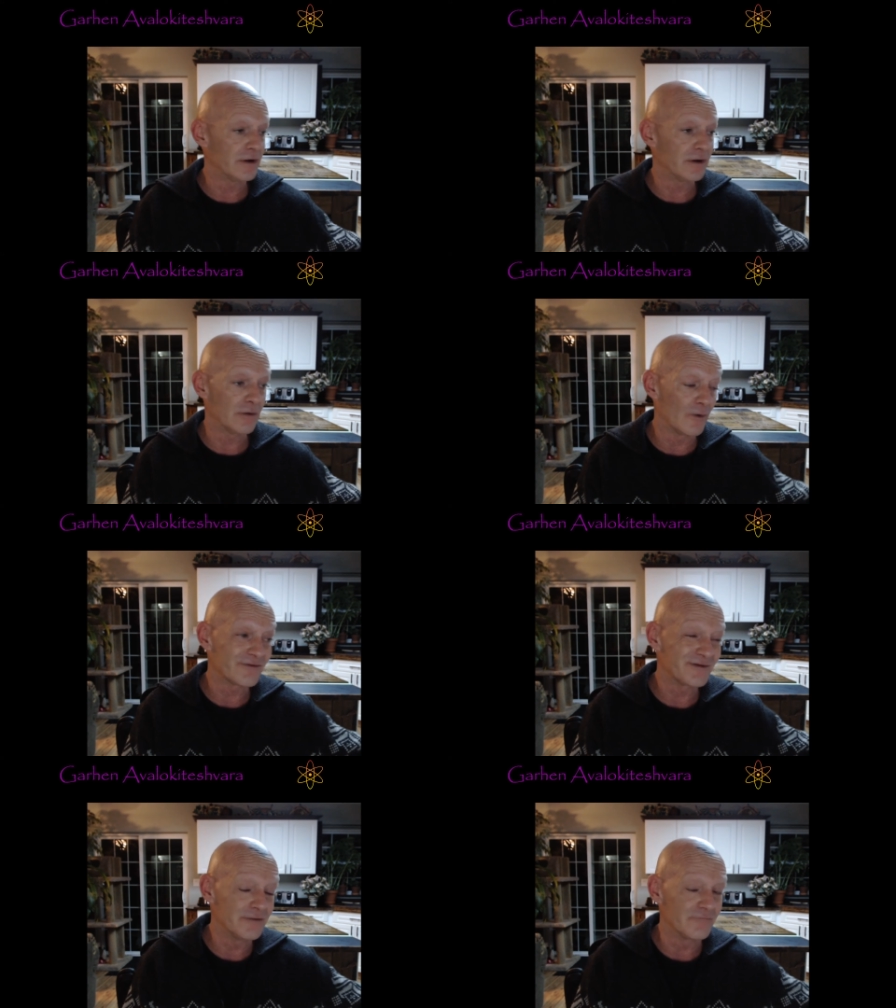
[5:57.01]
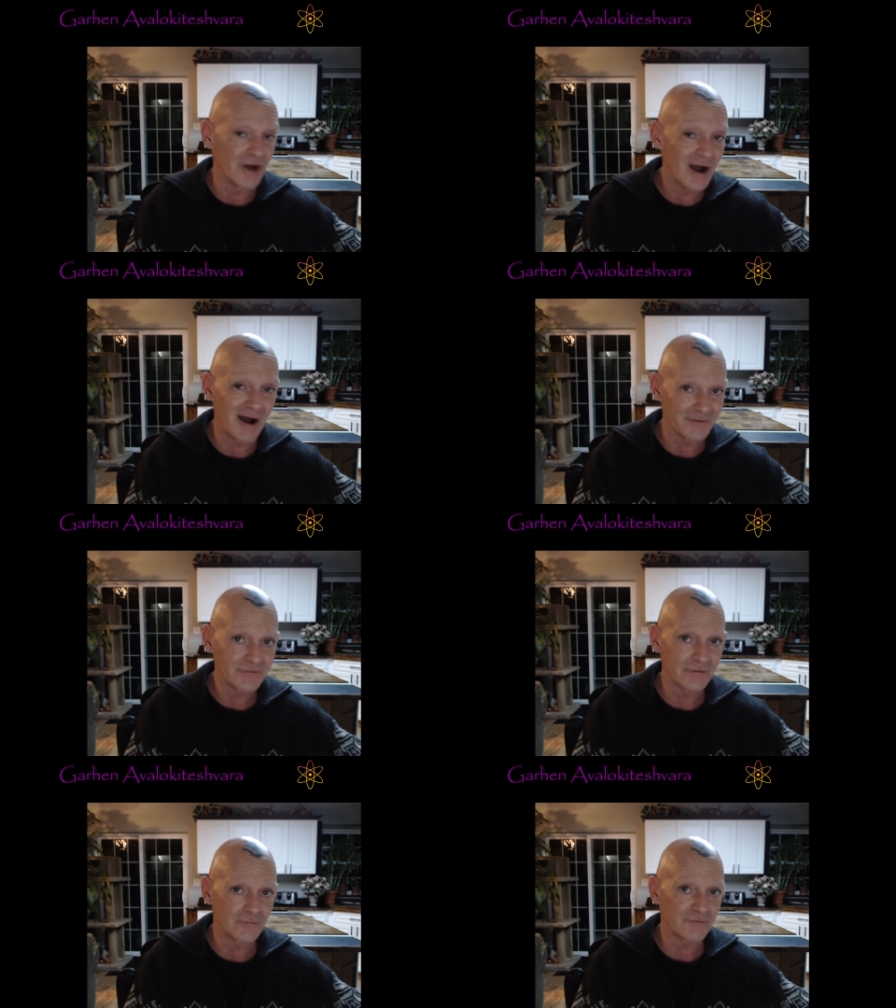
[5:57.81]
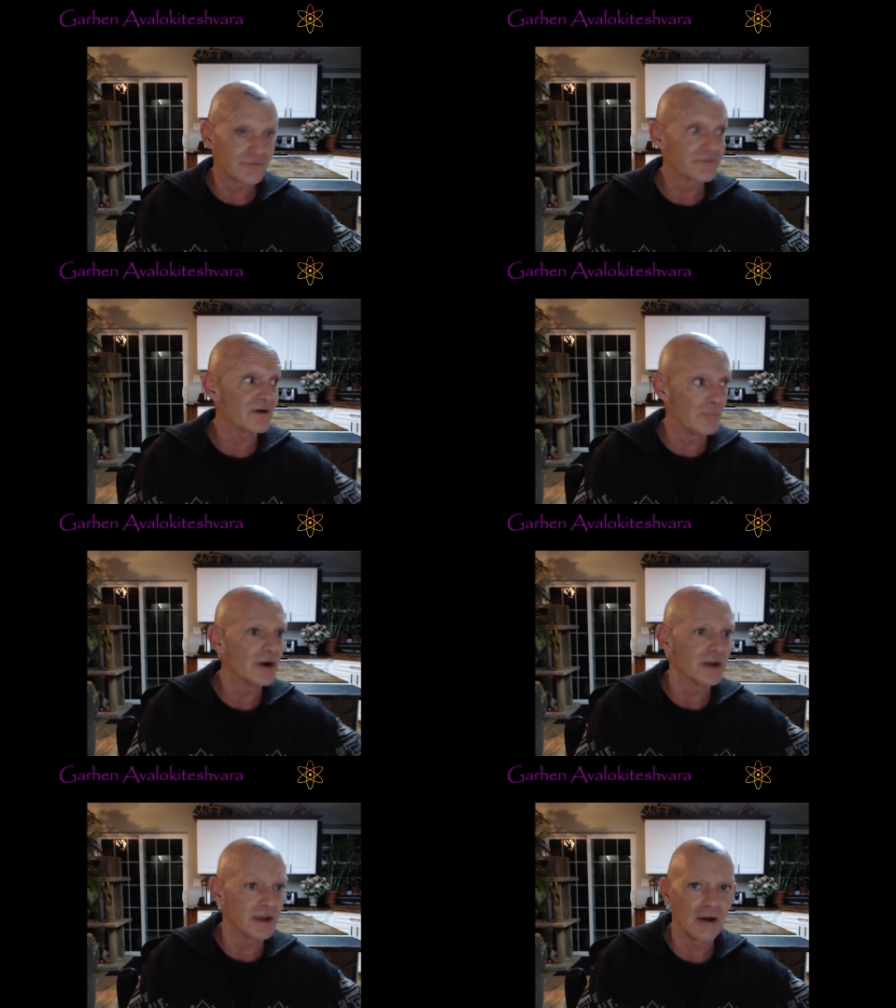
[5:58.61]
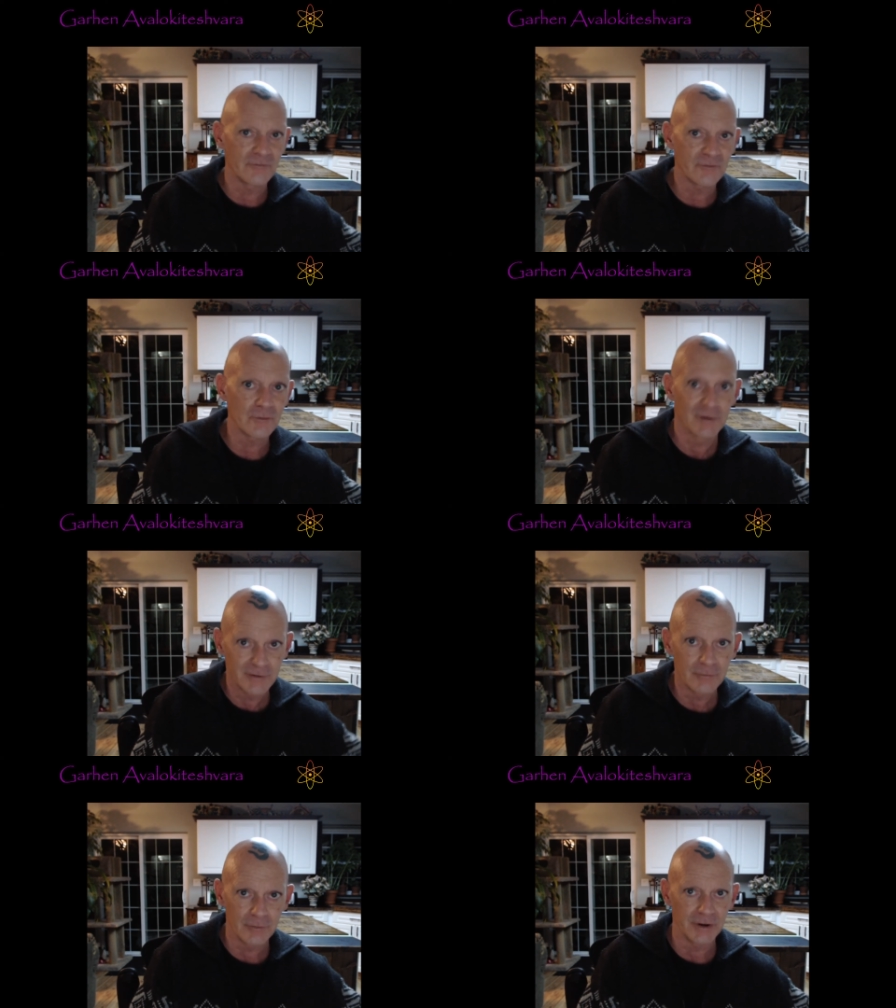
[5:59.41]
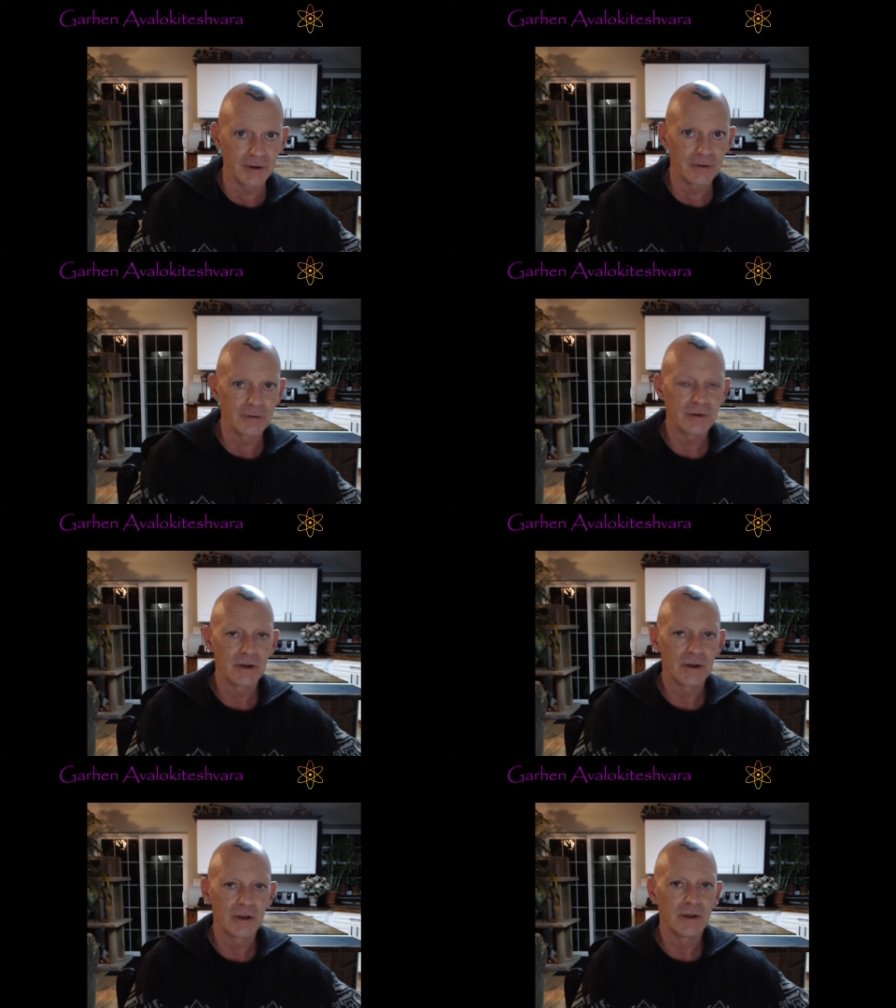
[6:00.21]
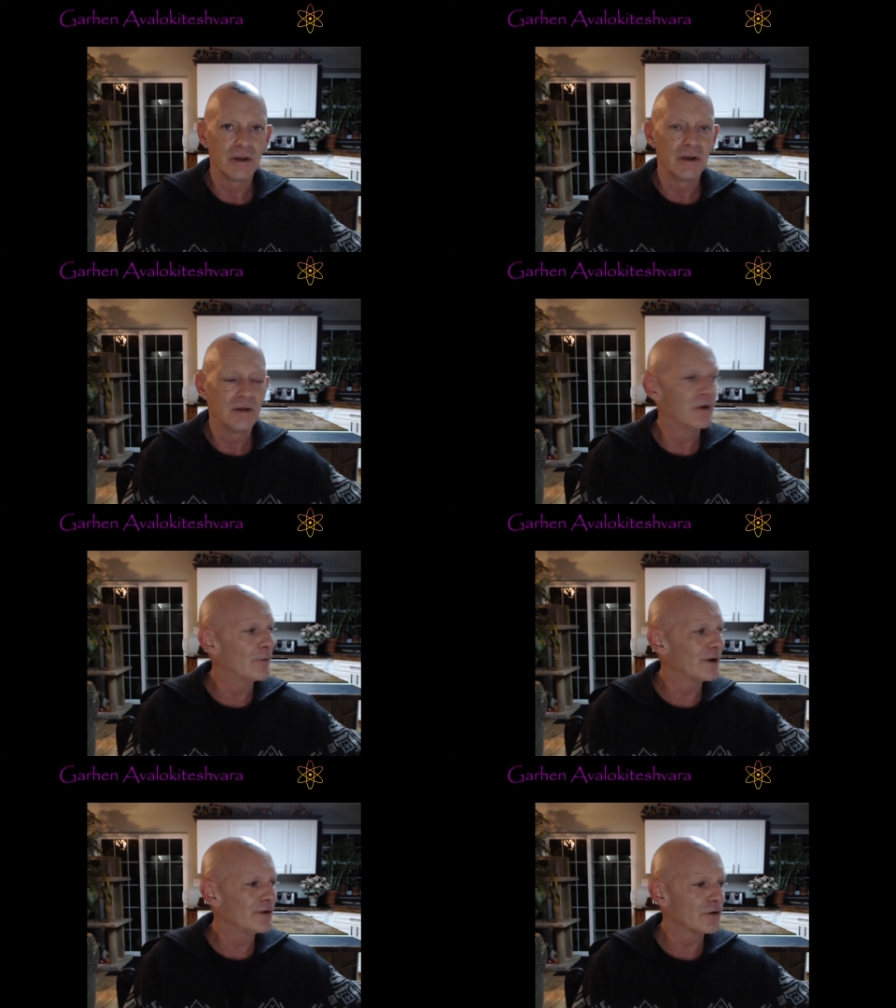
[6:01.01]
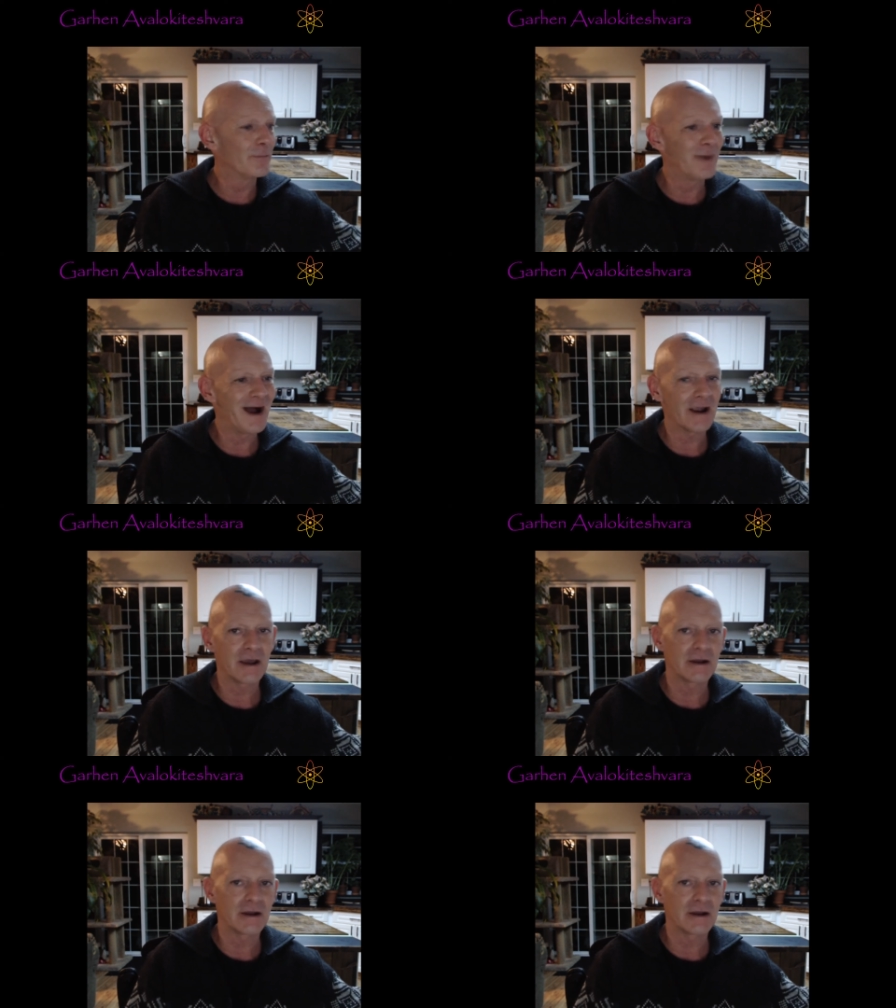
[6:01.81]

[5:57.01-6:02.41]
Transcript: it wasn't even us, it was somebody else, literally but we look back at